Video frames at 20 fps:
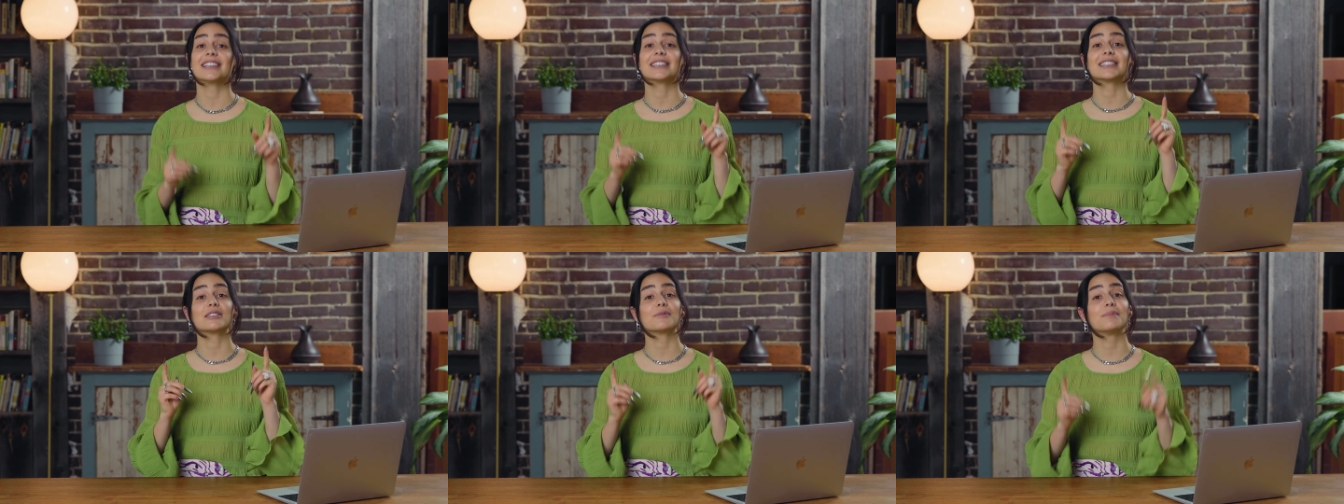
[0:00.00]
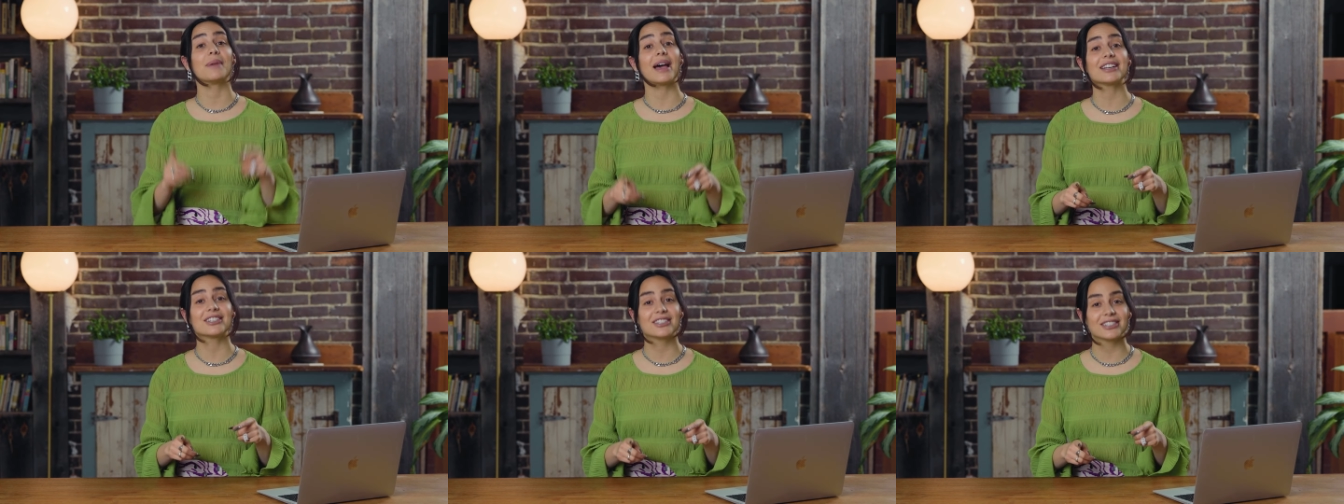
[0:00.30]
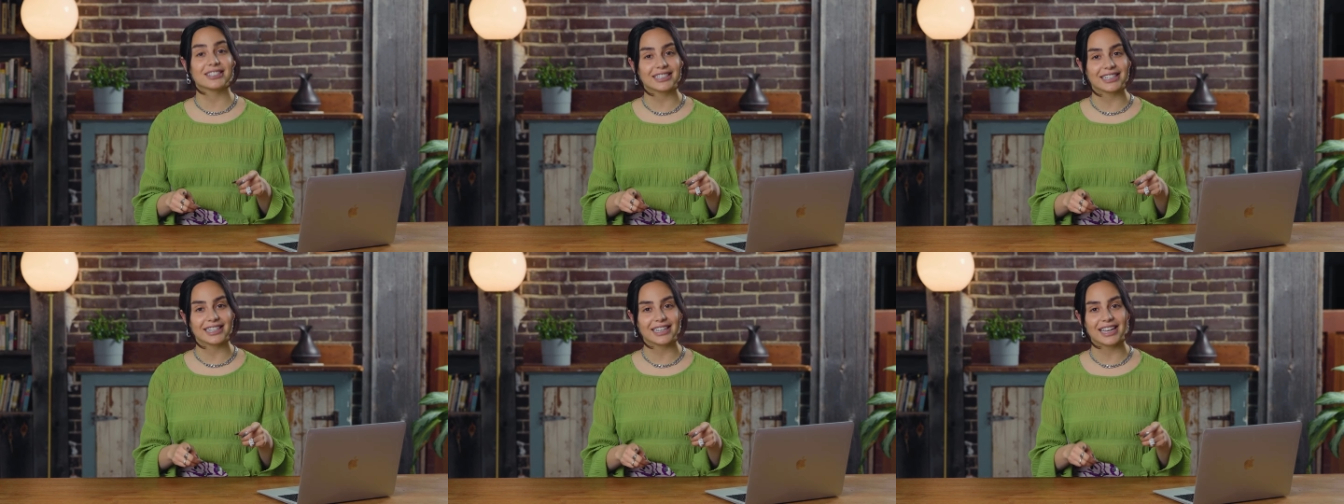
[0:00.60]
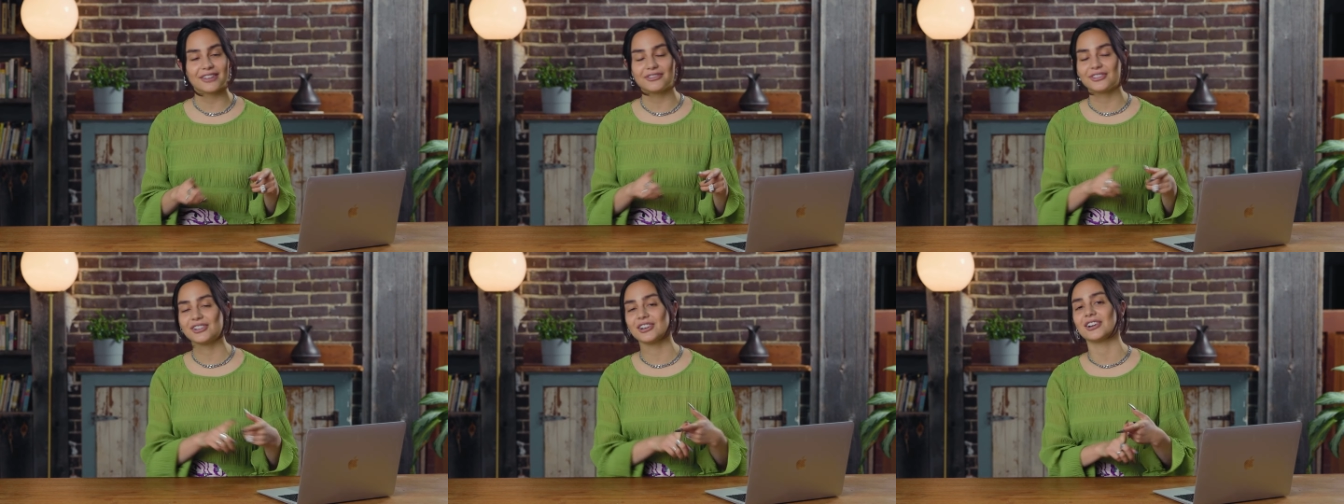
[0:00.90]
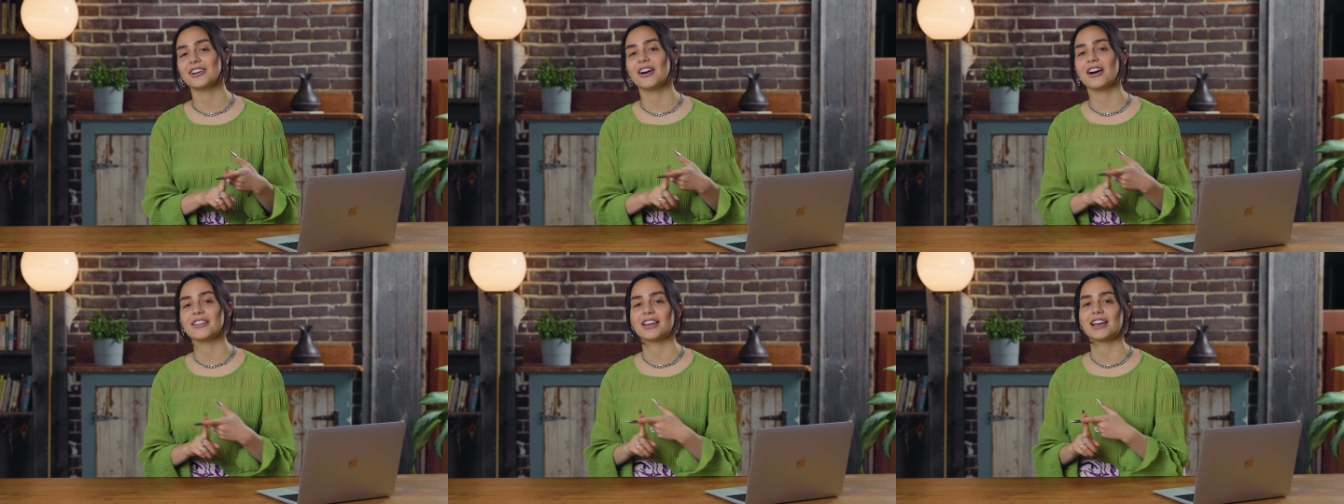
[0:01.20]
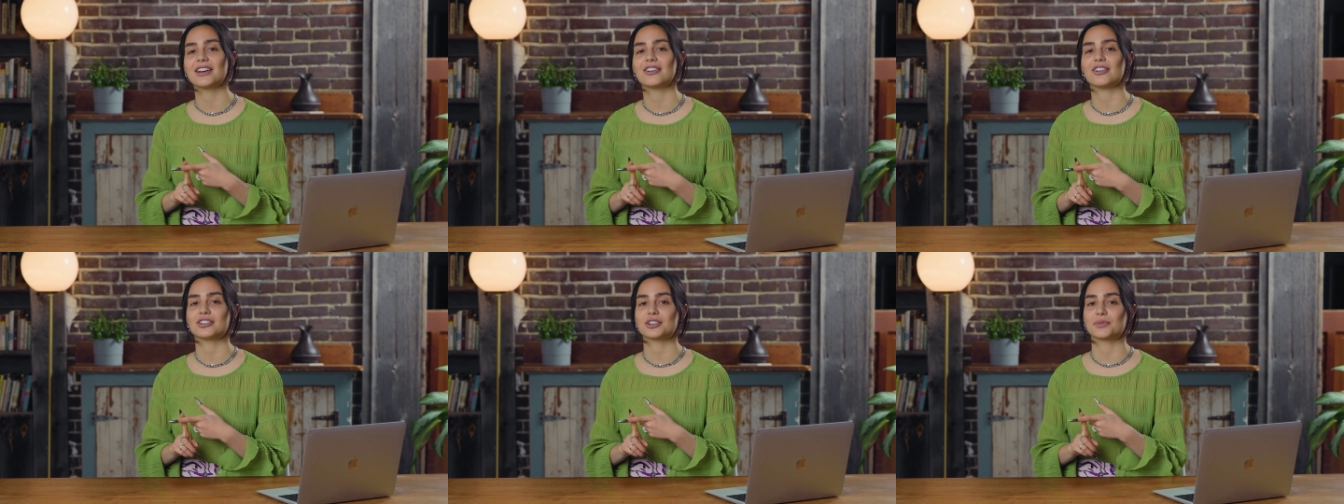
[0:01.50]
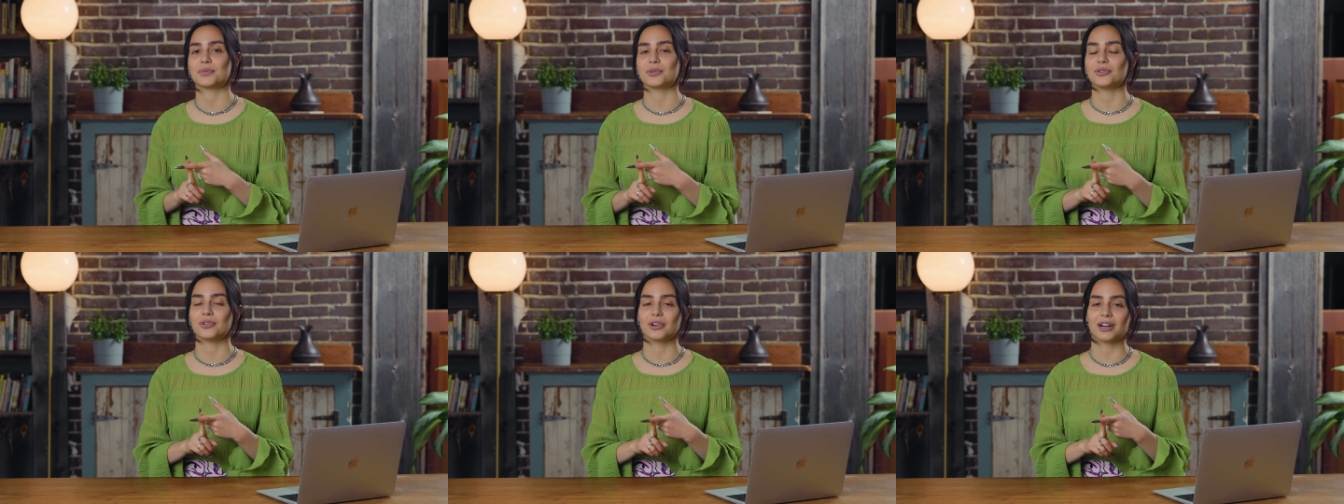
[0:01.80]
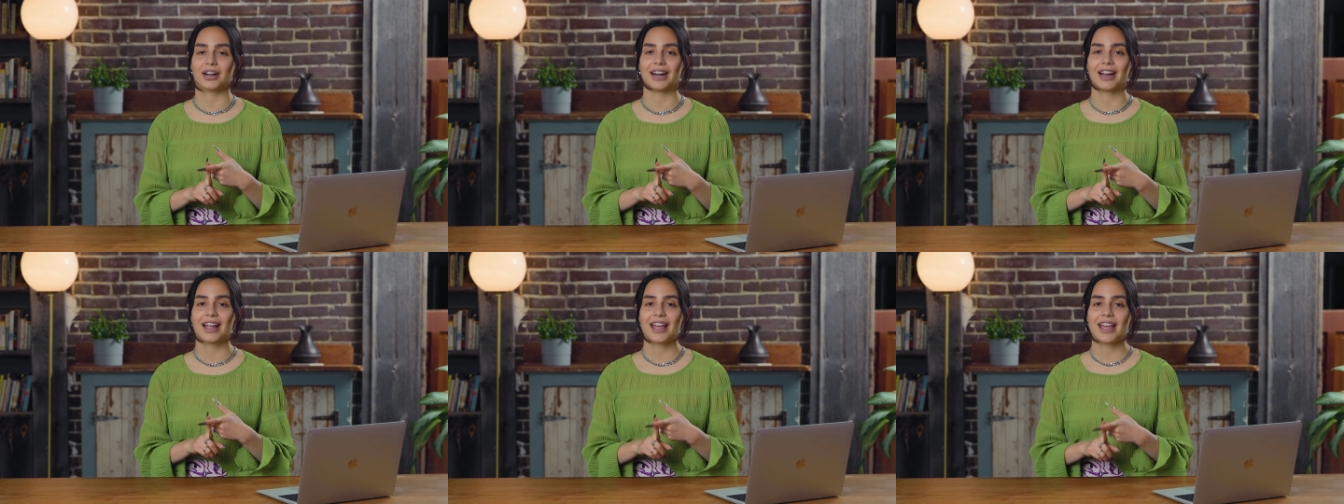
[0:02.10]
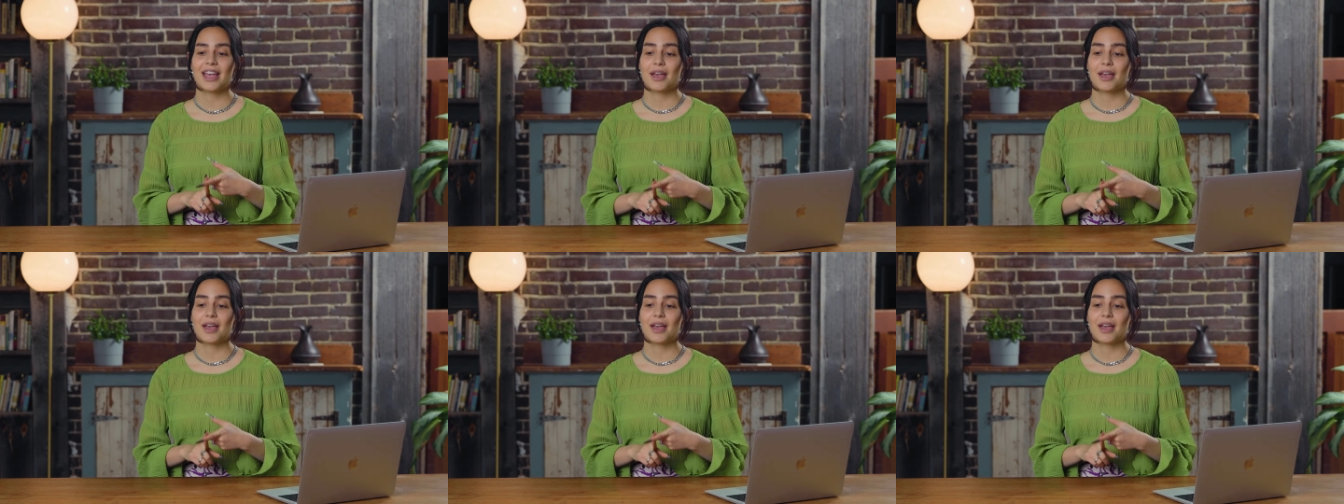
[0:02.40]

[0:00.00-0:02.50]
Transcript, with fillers: especially if you're an online entrepreneur.